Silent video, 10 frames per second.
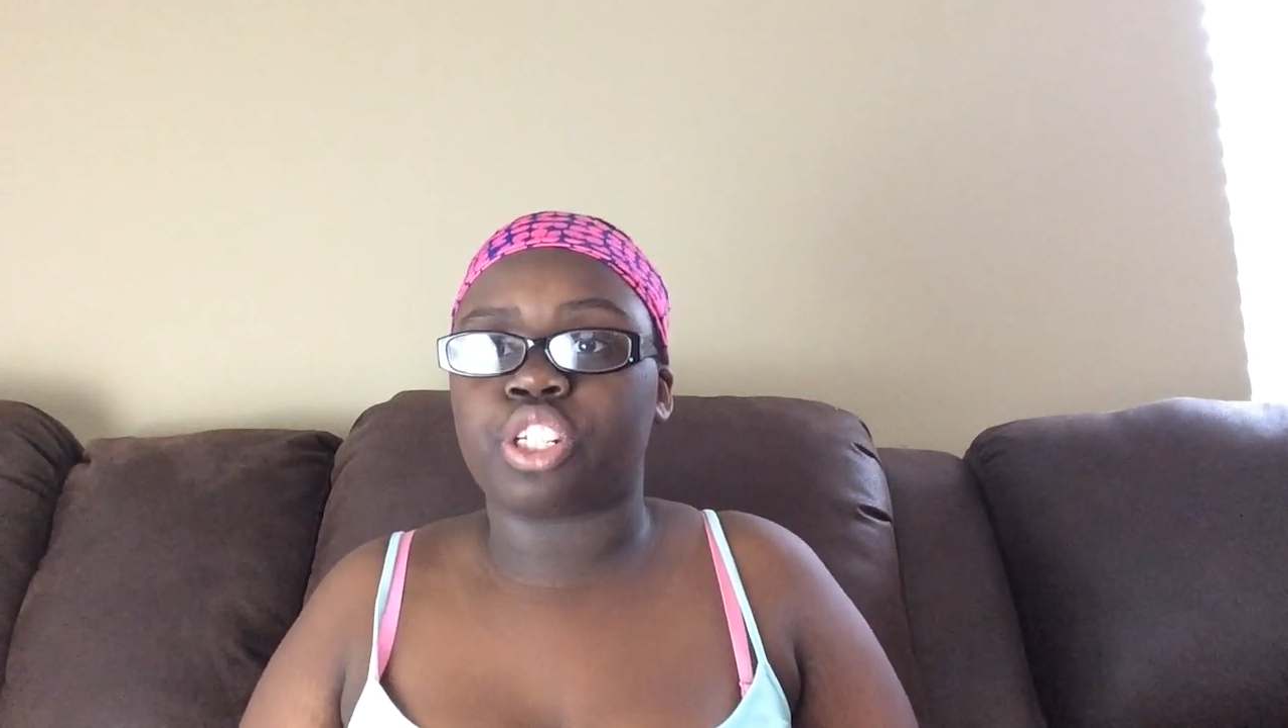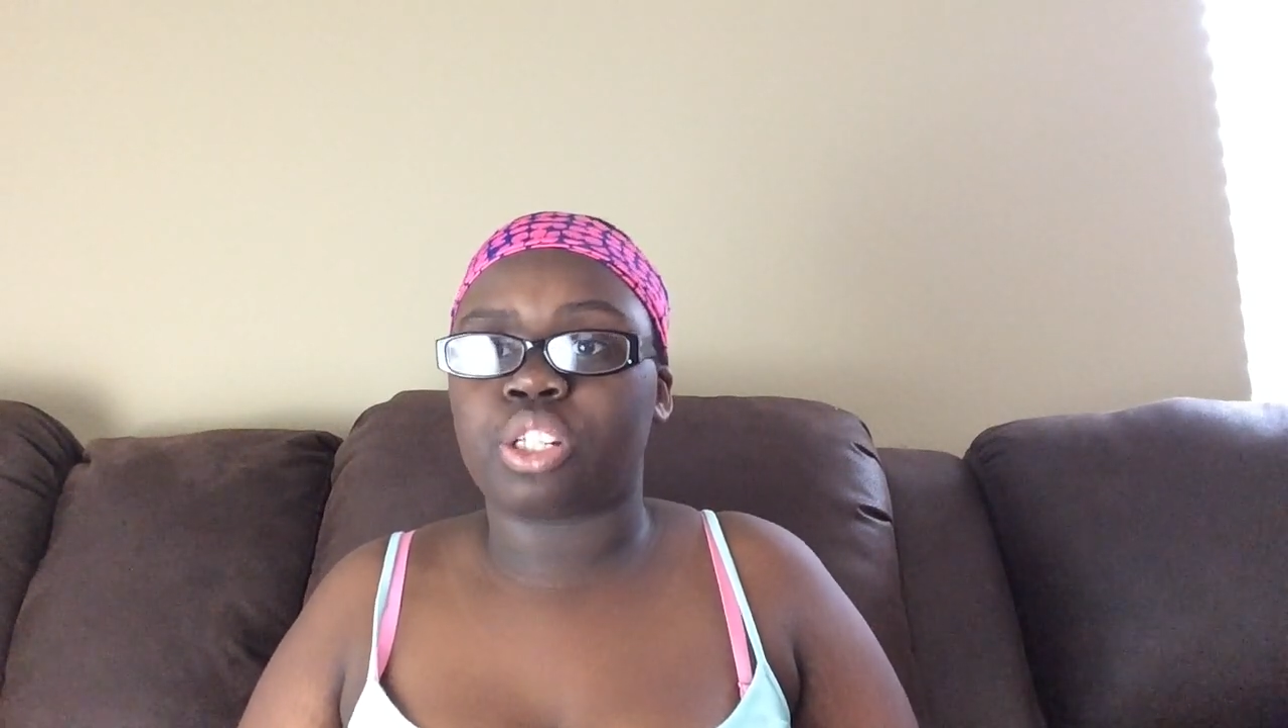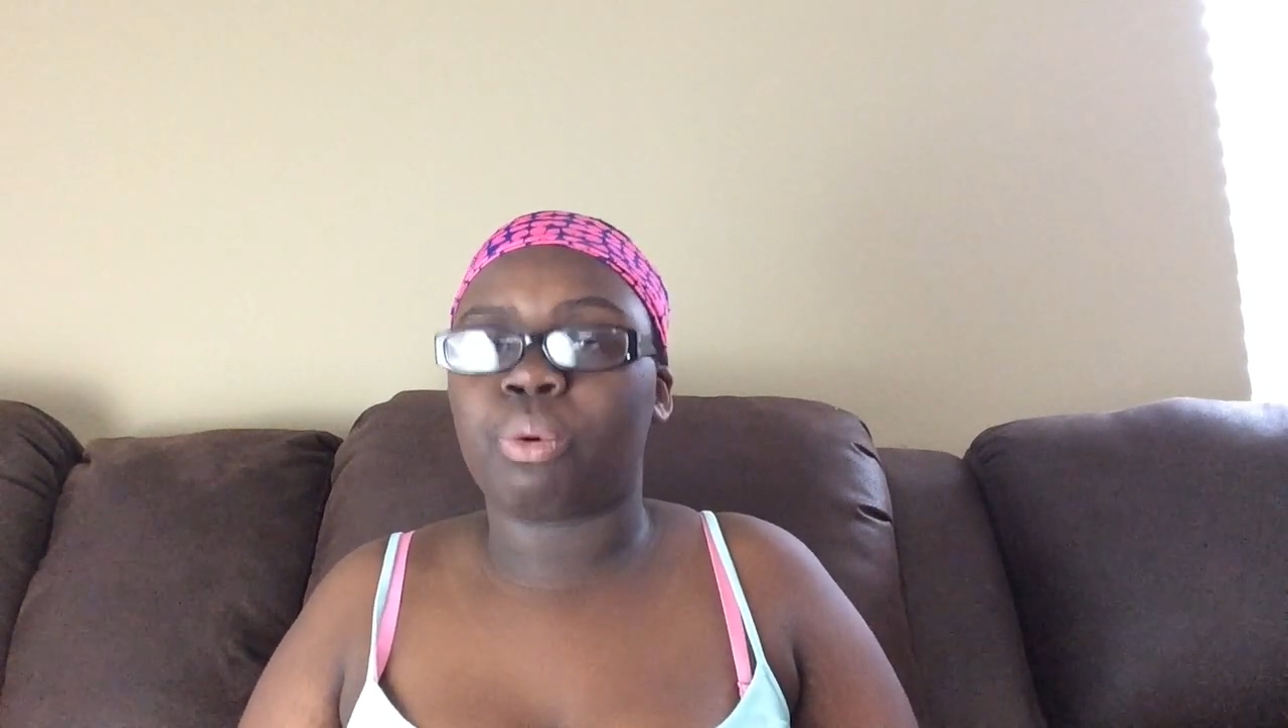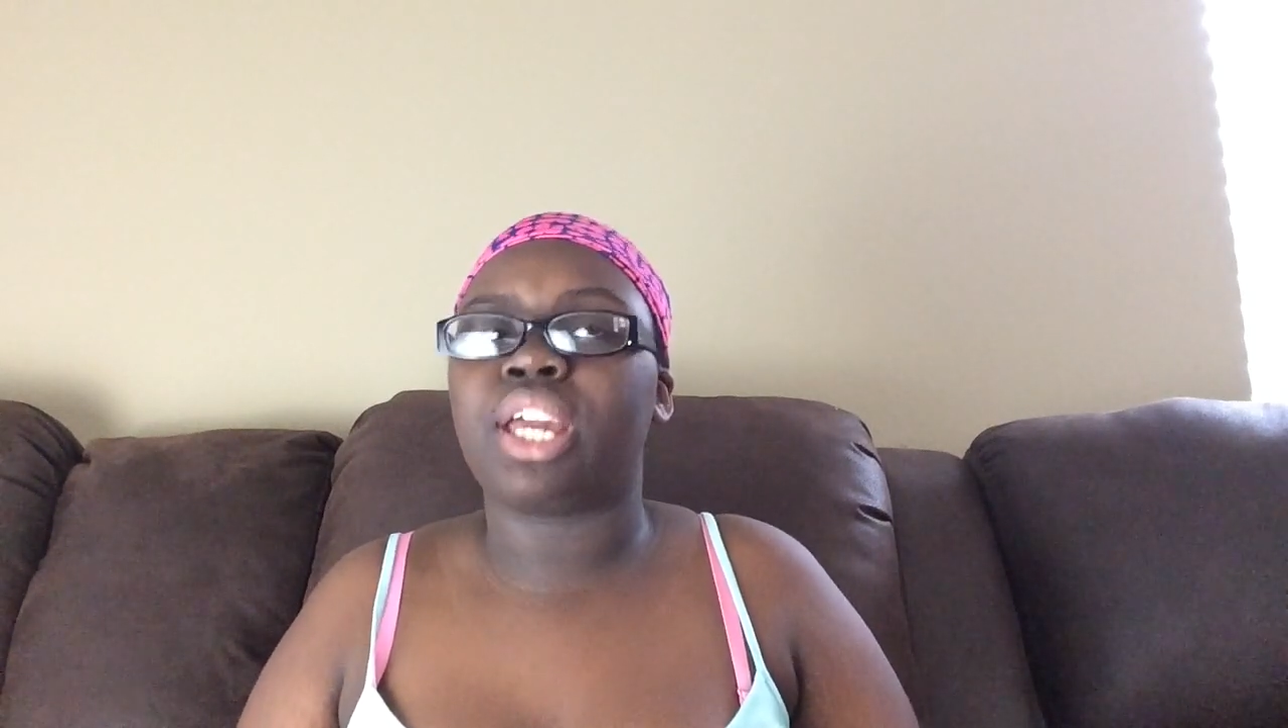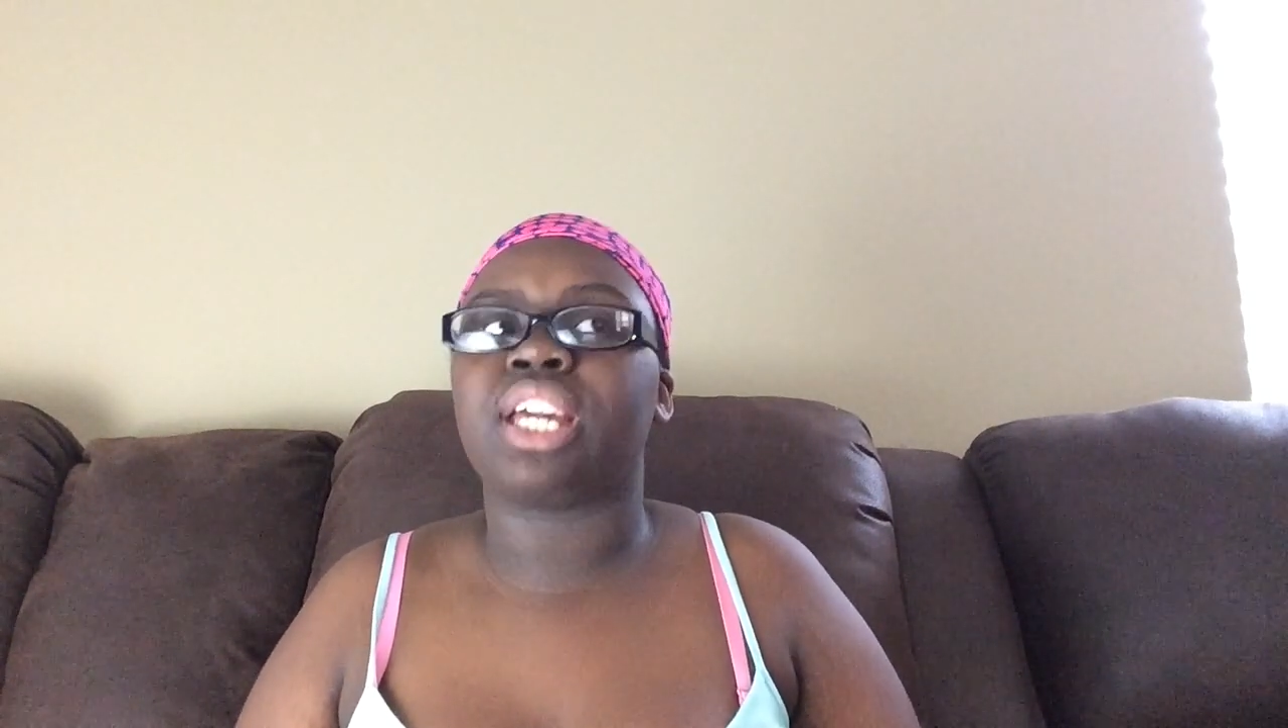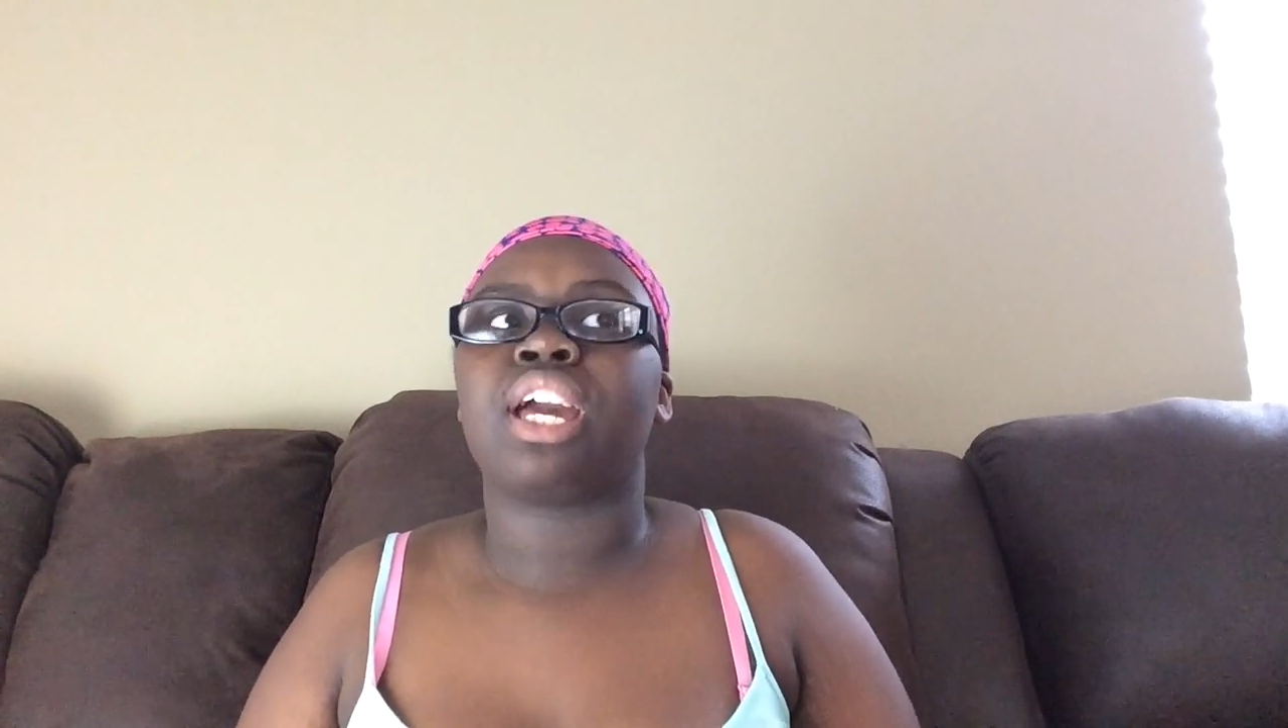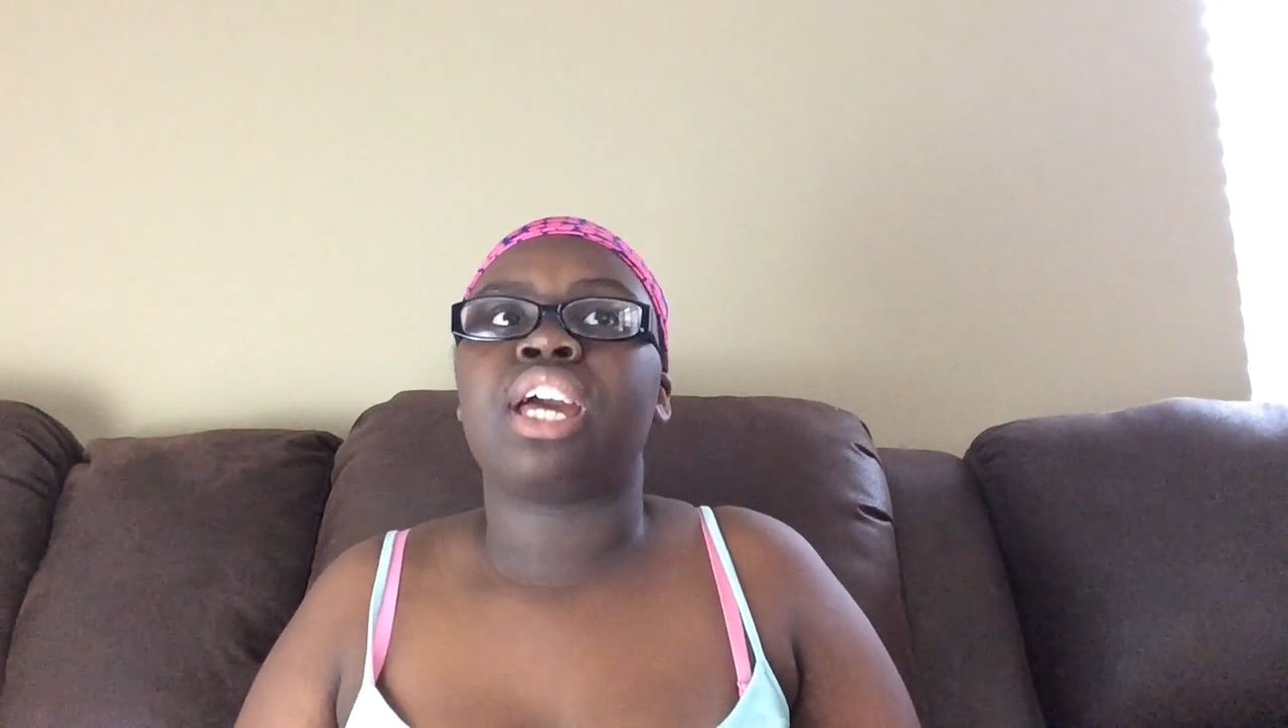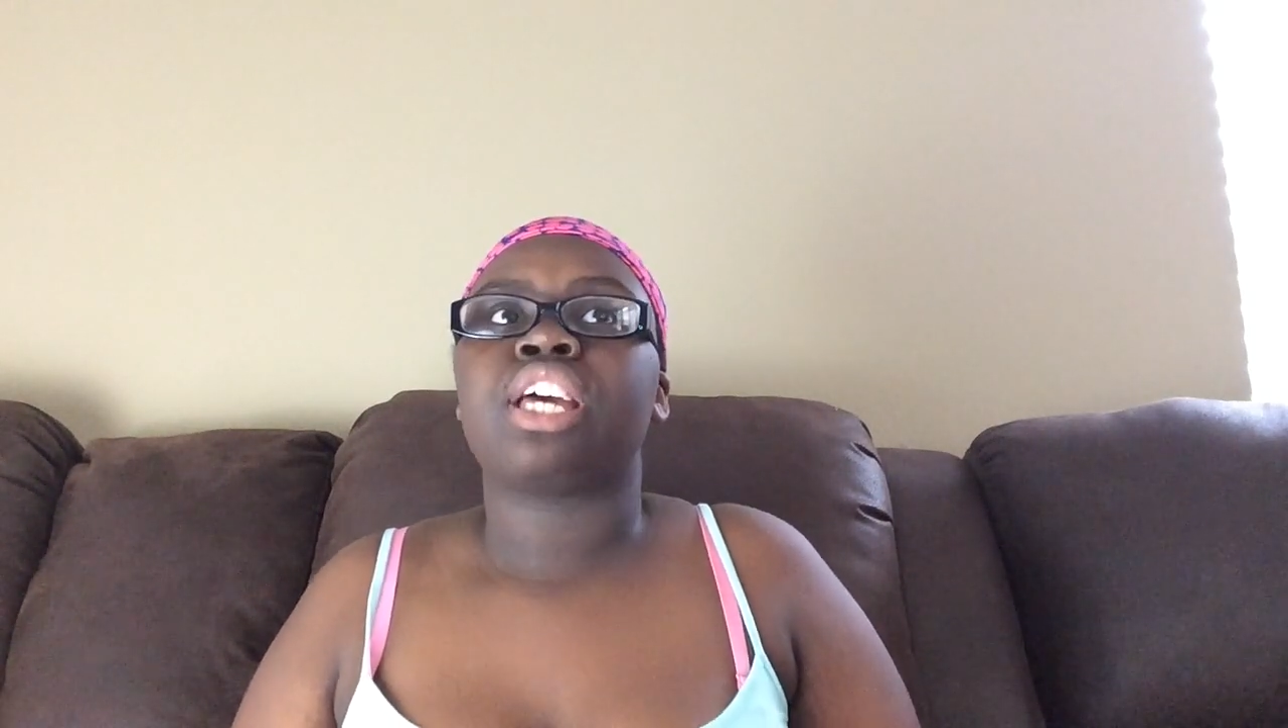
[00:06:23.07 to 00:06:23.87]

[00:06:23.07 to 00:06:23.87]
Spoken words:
she's awake.